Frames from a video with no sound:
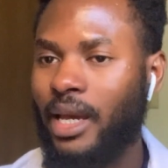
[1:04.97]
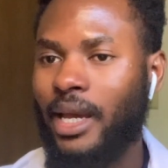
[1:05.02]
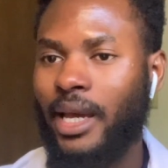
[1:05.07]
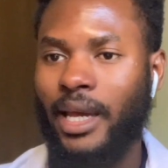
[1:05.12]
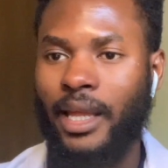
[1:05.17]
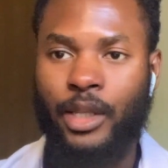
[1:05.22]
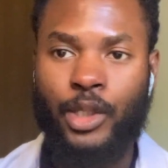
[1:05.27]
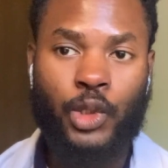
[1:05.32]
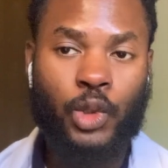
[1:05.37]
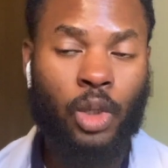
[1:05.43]

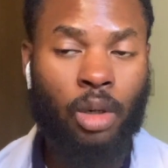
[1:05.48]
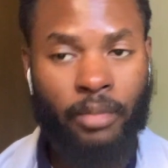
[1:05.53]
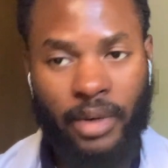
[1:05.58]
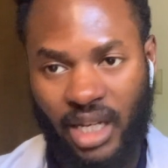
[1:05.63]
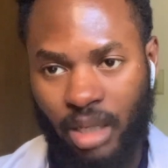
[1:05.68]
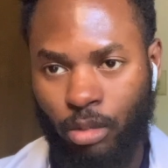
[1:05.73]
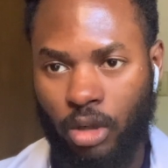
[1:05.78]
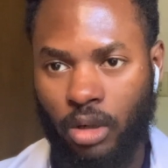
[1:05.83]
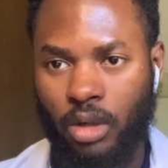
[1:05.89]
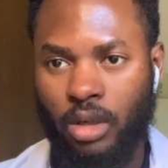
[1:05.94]
and so
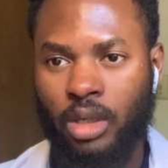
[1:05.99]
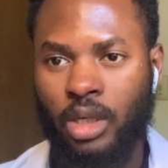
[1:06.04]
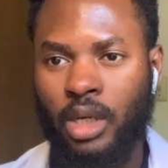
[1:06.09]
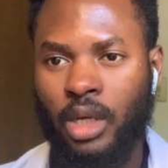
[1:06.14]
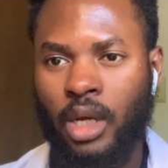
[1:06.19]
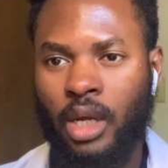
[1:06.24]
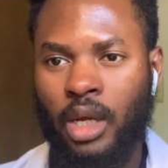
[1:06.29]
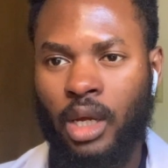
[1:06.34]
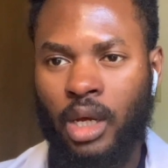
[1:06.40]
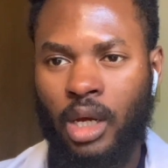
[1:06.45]
many more
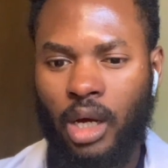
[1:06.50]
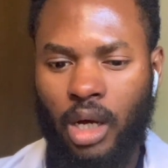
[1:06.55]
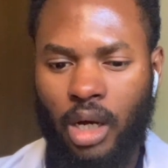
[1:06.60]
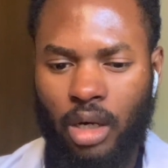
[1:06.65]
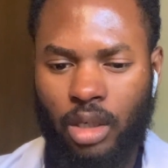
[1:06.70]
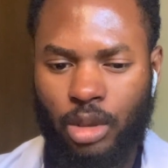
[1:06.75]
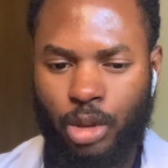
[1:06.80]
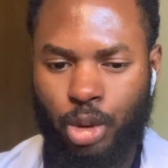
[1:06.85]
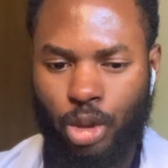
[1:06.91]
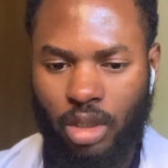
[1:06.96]

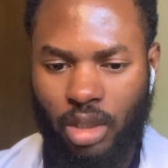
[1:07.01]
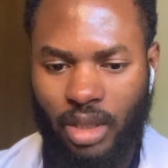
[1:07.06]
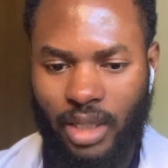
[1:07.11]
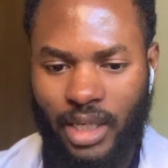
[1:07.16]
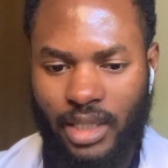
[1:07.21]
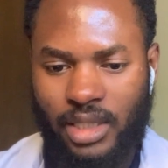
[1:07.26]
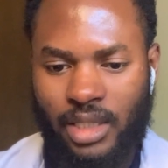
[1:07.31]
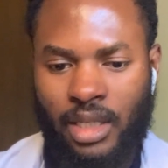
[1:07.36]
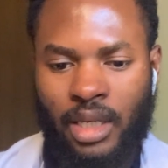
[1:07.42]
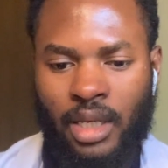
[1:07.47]
drug
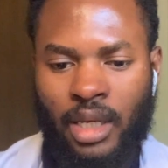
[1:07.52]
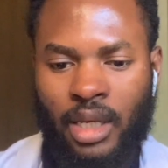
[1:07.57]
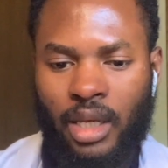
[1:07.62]
class.